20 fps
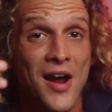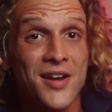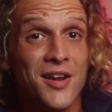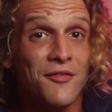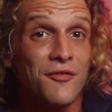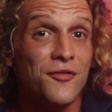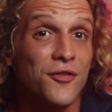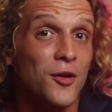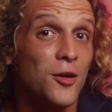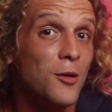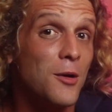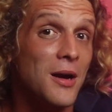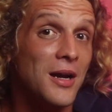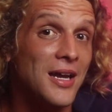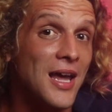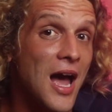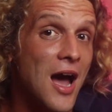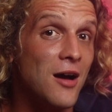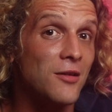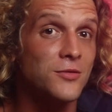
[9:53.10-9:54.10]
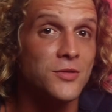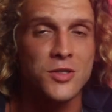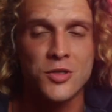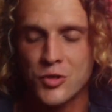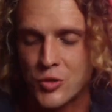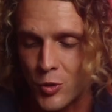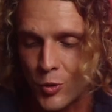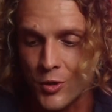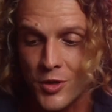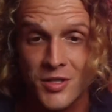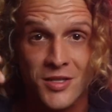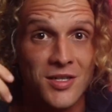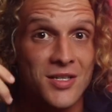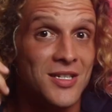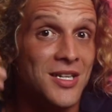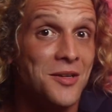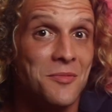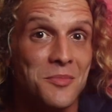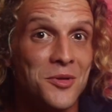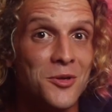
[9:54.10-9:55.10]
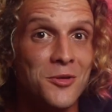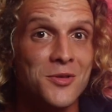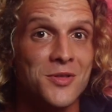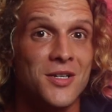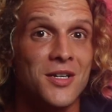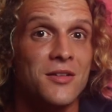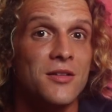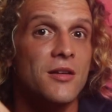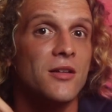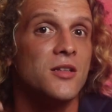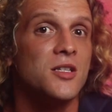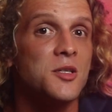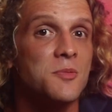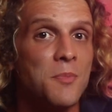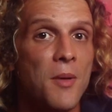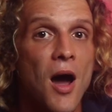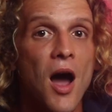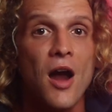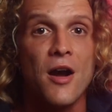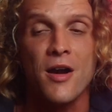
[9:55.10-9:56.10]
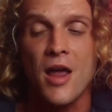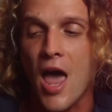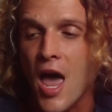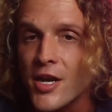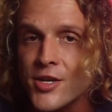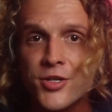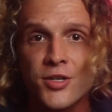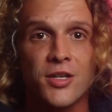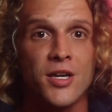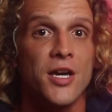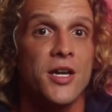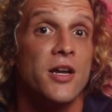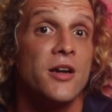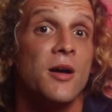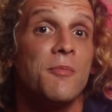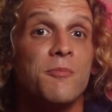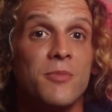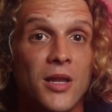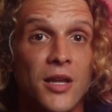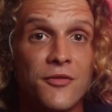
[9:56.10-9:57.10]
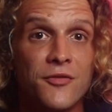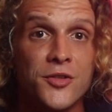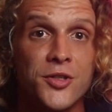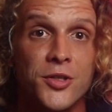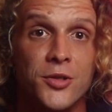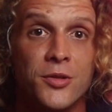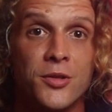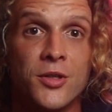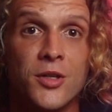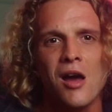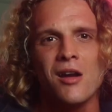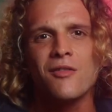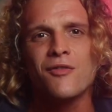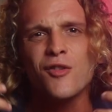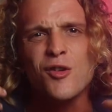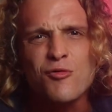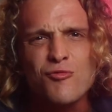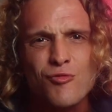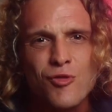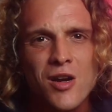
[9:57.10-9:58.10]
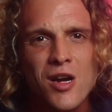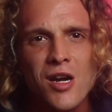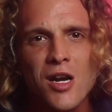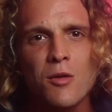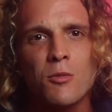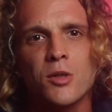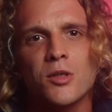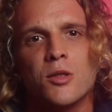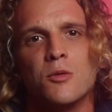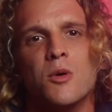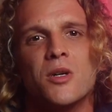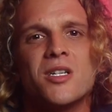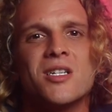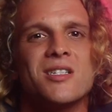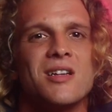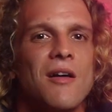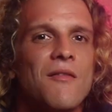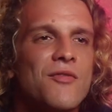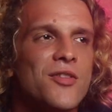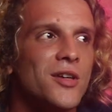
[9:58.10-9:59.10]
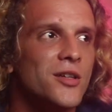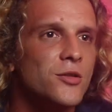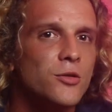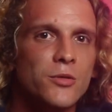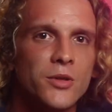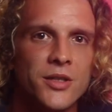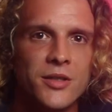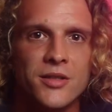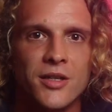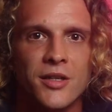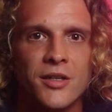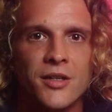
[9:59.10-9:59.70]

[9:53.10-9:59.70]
Find and follow accounts, sources, and music that inspire, educate, and uplift you. And if you really want to watch something during